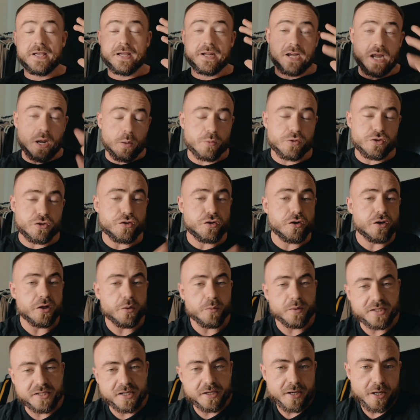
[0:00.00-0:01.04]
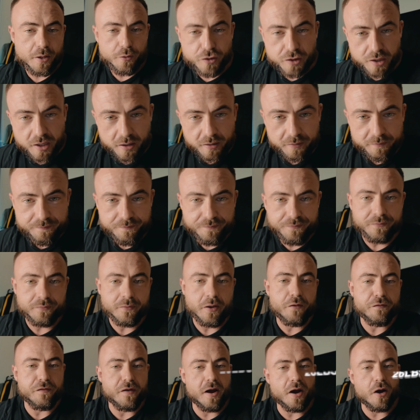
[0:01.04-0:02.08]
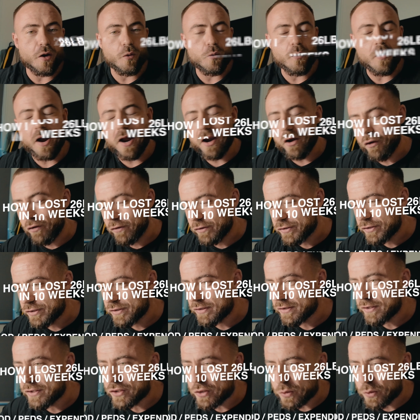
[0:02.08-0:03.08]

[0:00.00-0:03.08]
Now we're just going to do a sit down chat of how I lost